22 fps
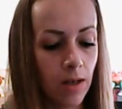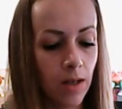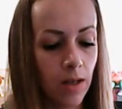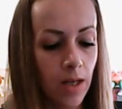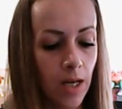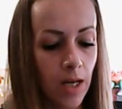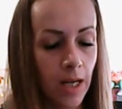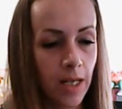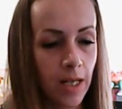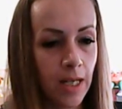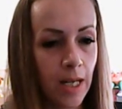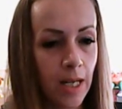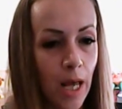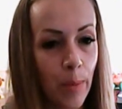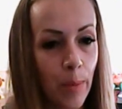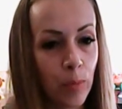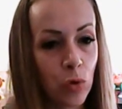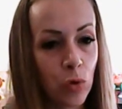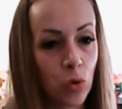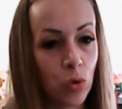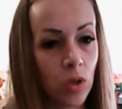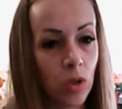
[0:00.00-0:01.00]

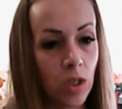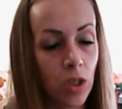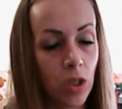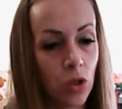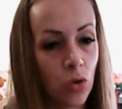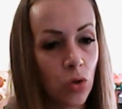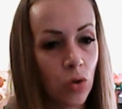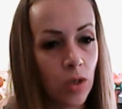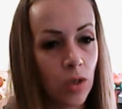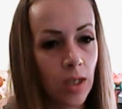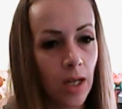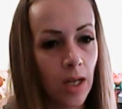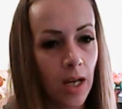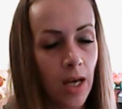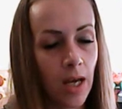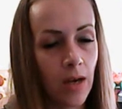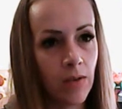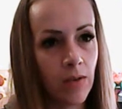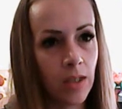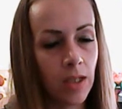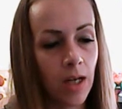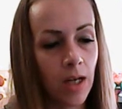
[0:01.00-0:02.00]
Neptune in your
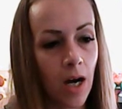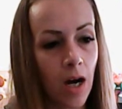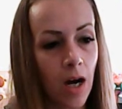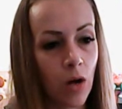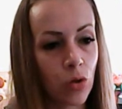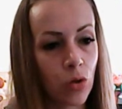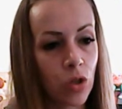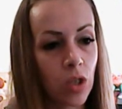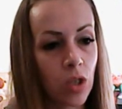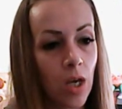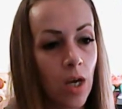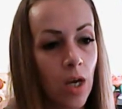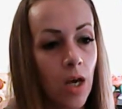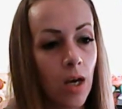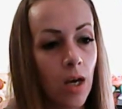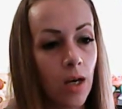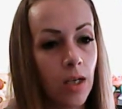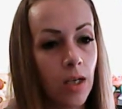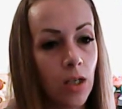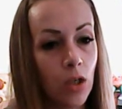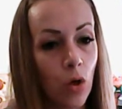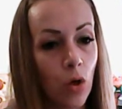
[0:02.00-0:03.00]
11th house
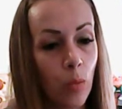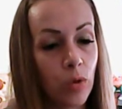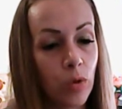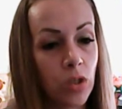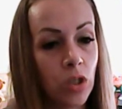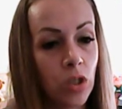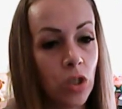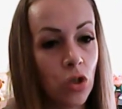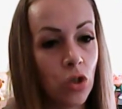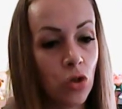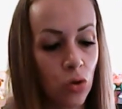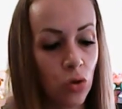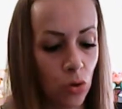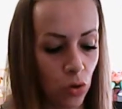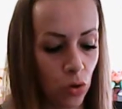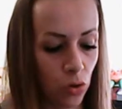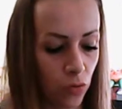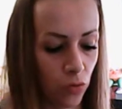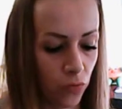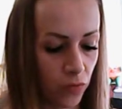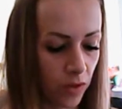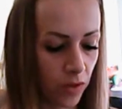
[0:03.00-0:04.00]
in opposition to your
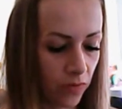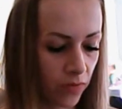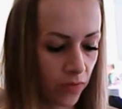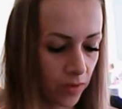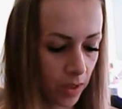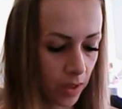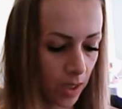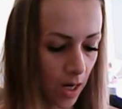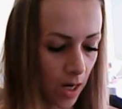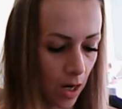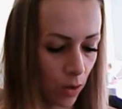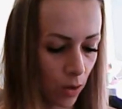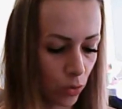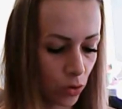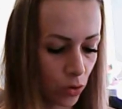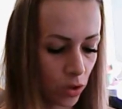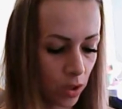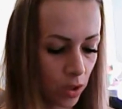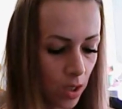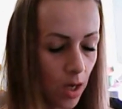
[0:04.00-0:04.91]
fifth house,